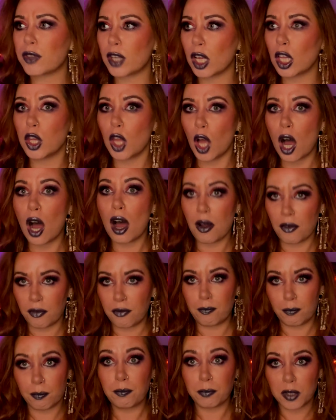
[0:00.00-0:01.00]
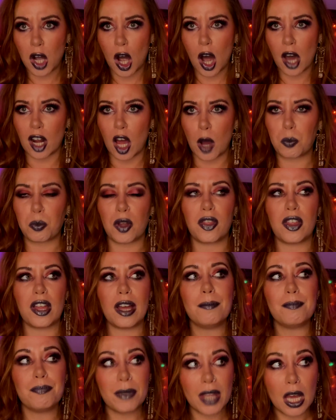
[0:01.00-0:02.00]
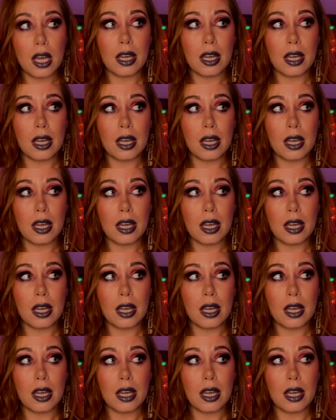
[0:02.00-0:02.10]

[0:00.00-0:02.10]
the law caught up with him.